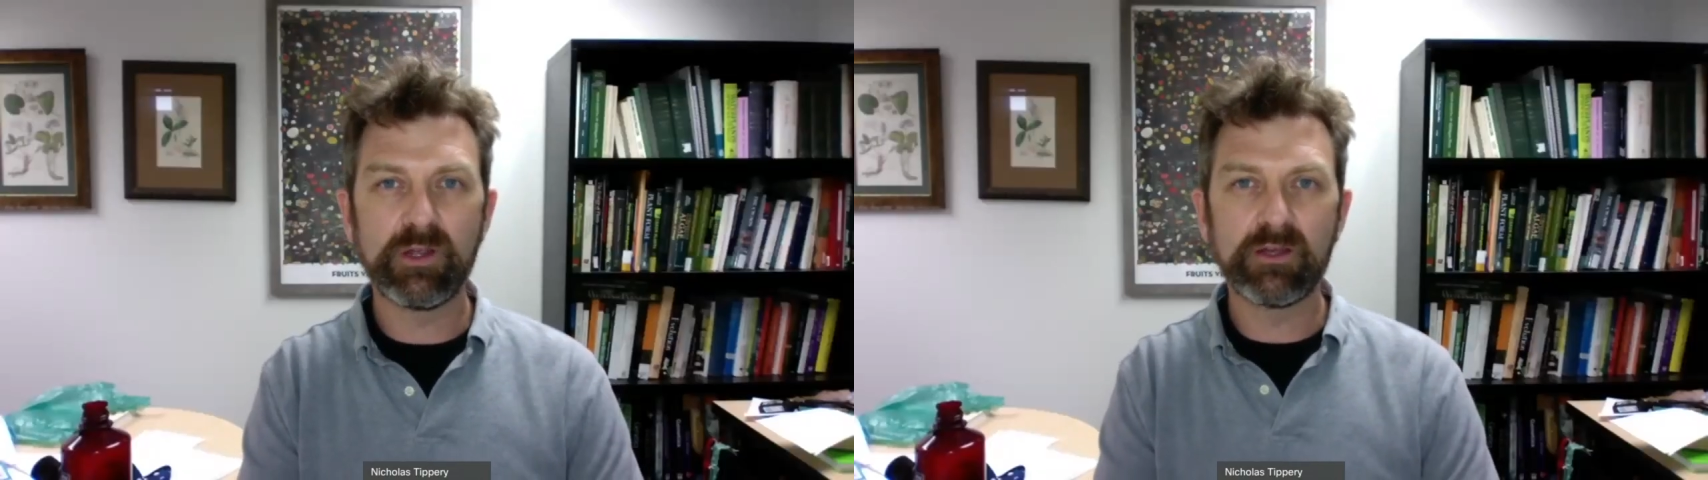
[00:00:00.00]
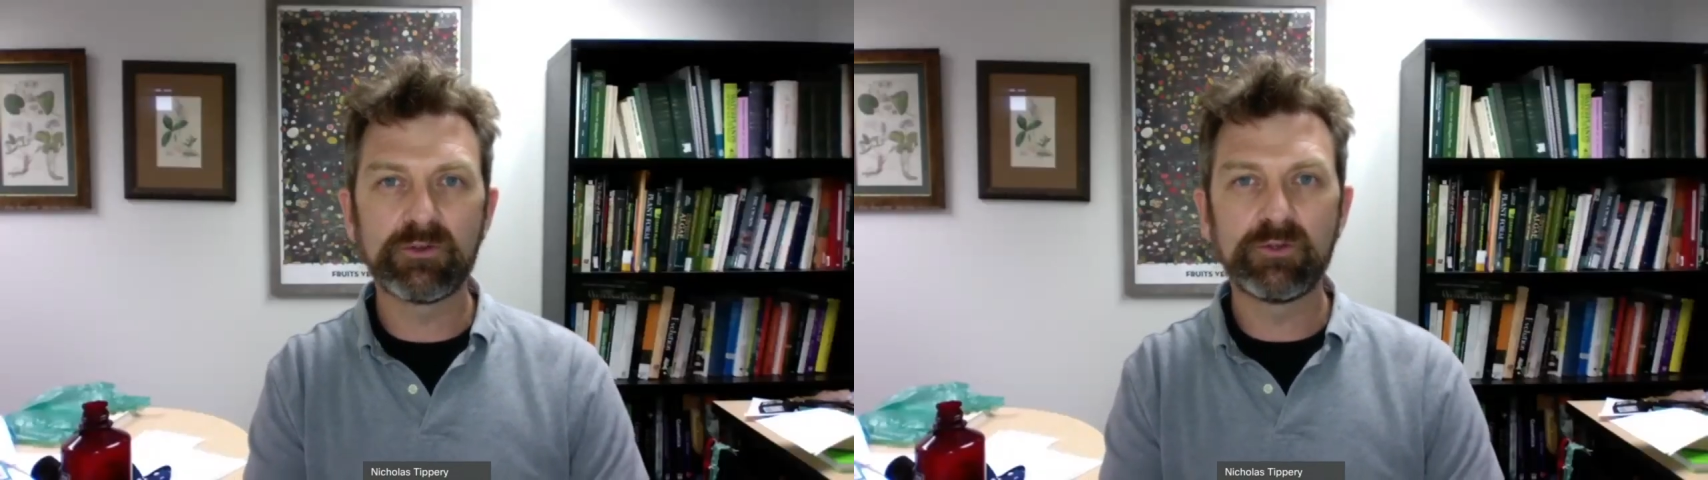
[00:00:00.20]

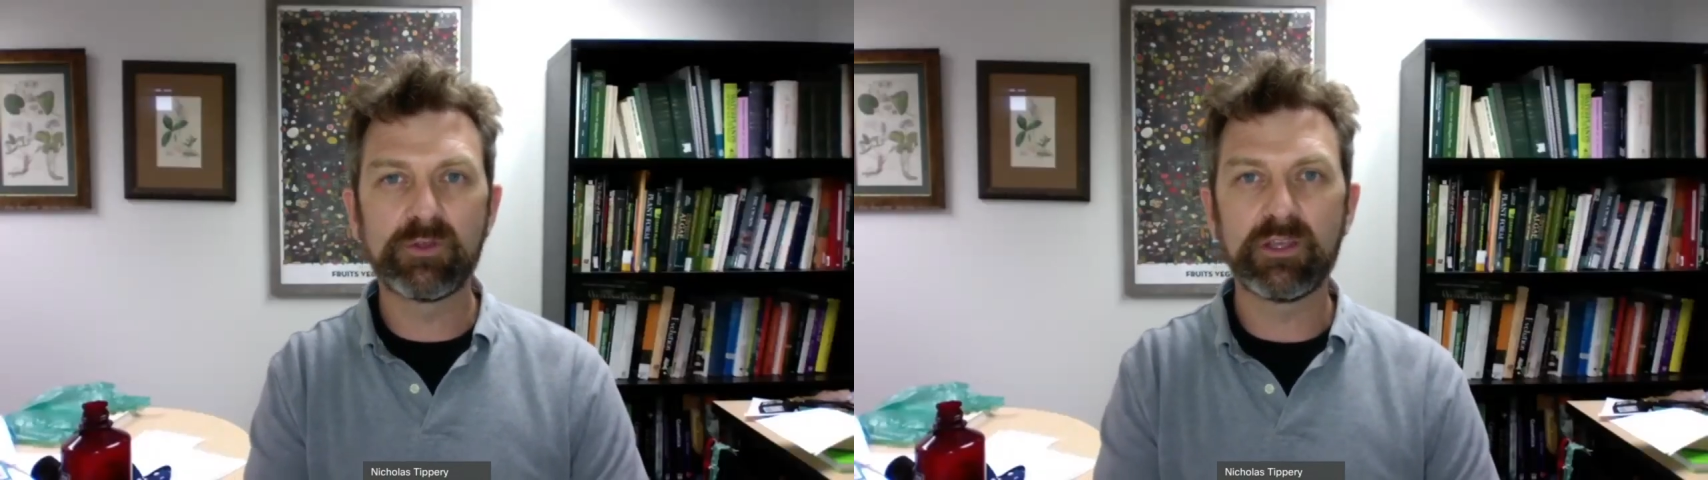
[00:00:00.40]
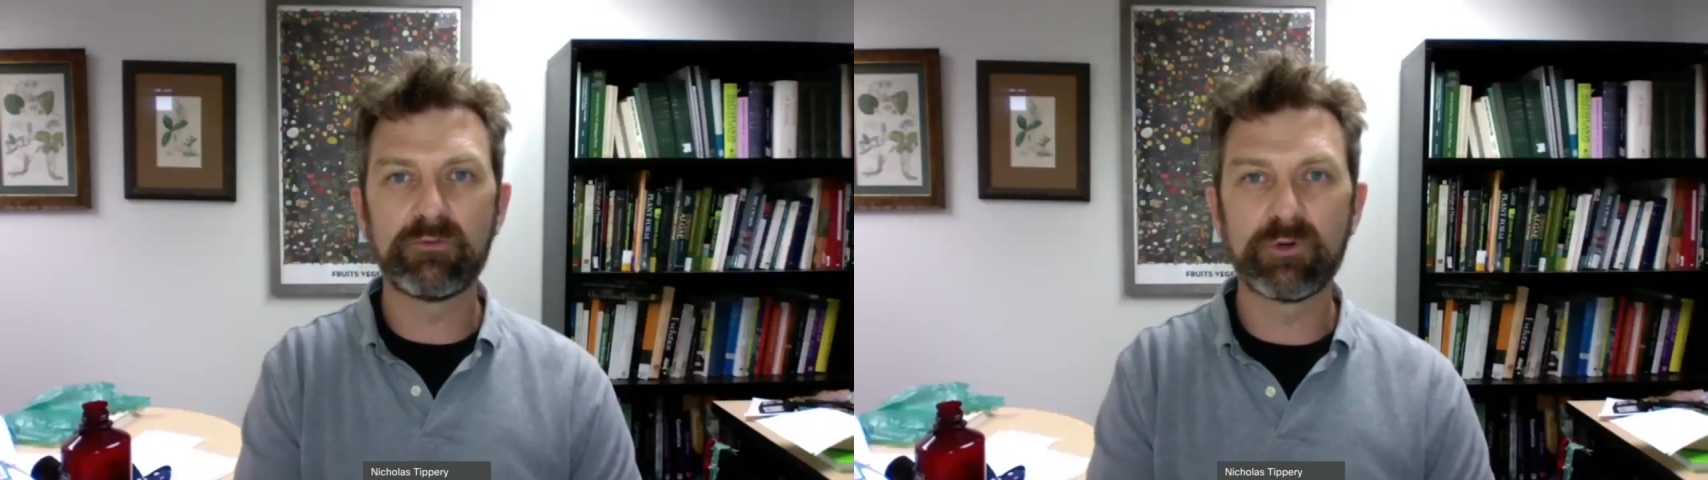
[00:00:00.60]
how you
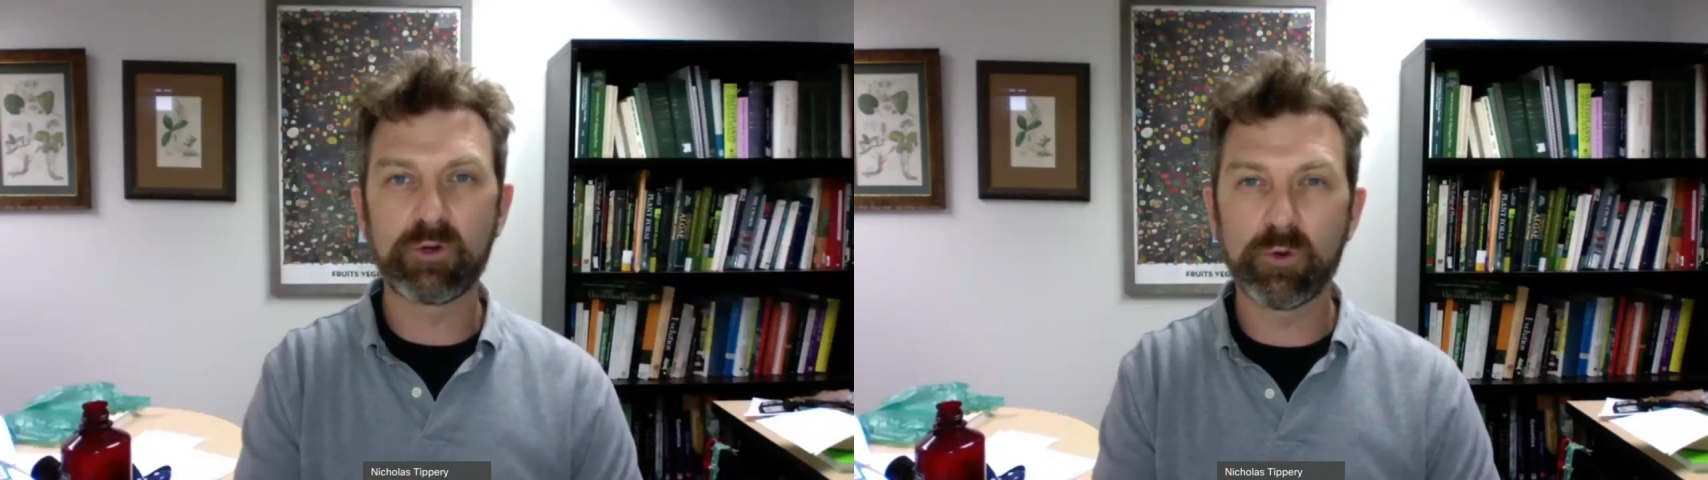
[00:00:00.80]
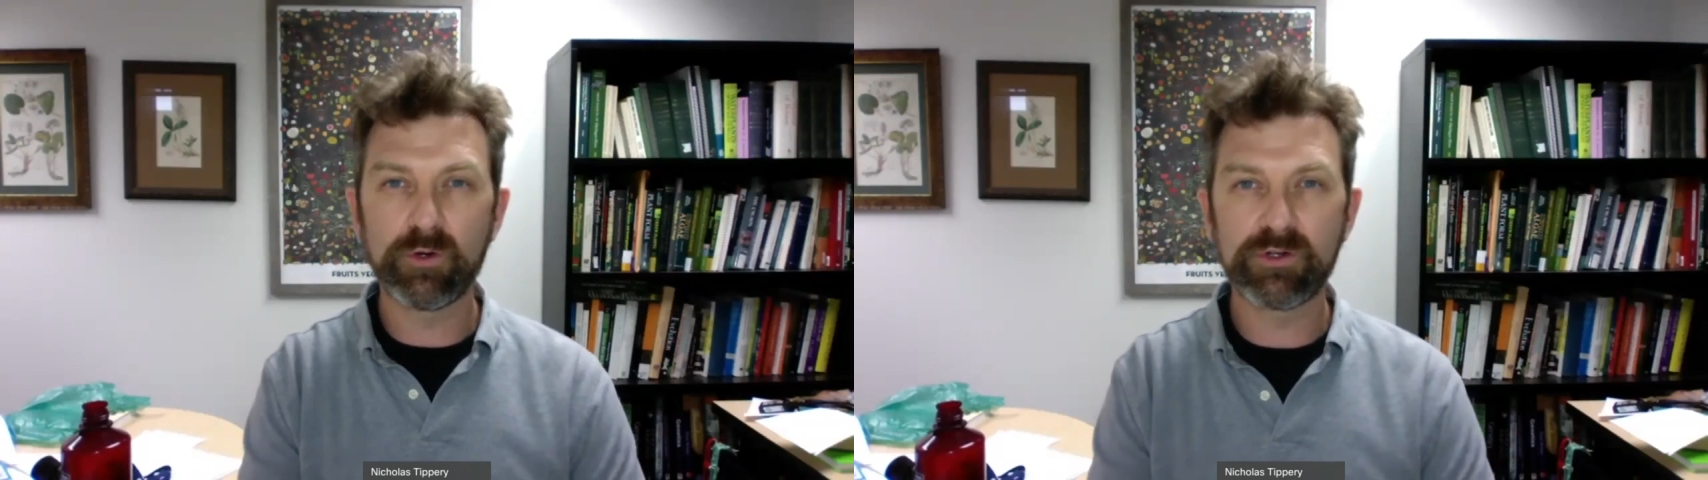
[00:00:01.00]
can
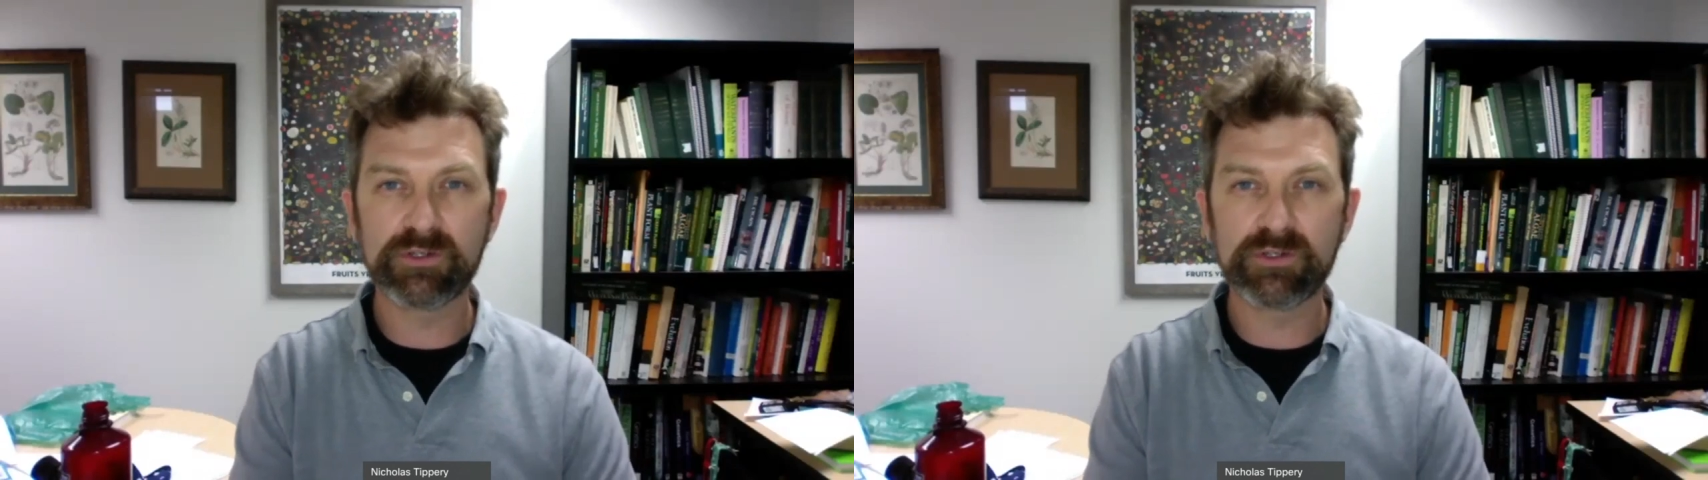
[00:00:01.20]
record